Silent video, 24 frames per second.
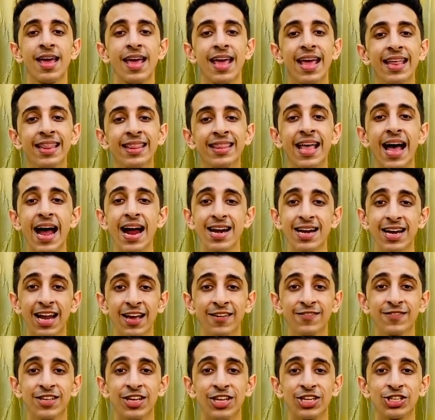In that
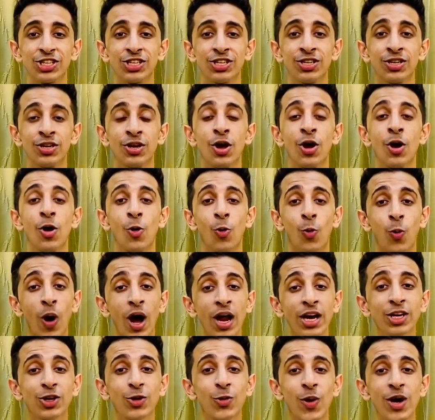live session,
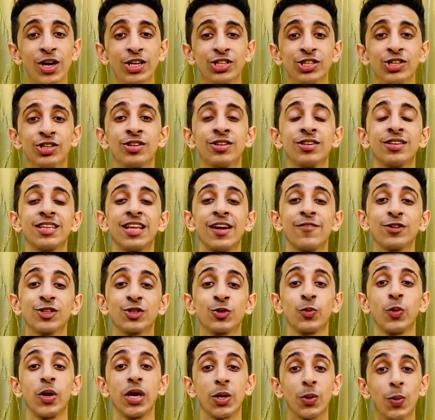one question that was
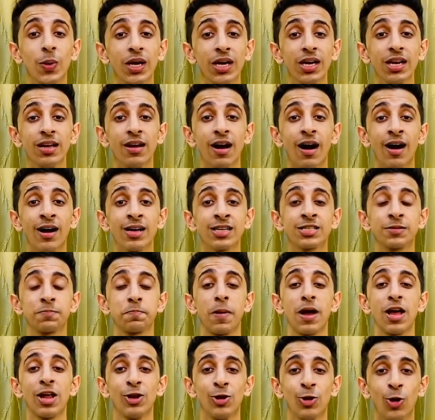frequently asked
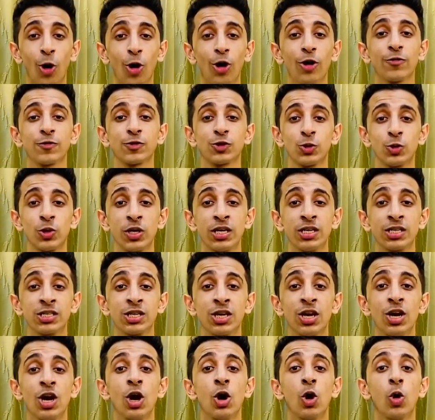by a lot of students
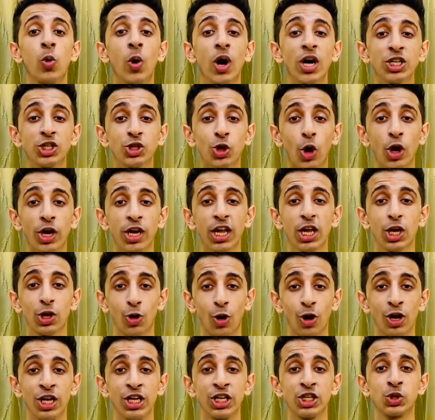who are joining
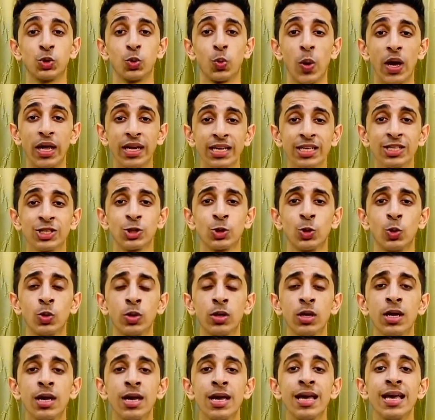college very
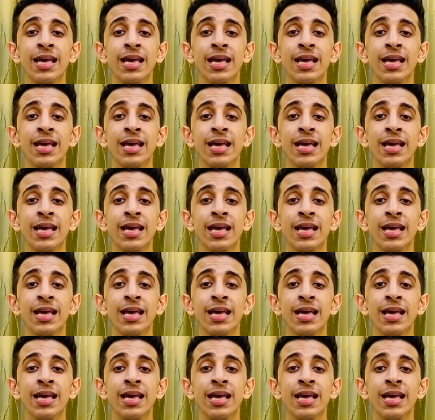soon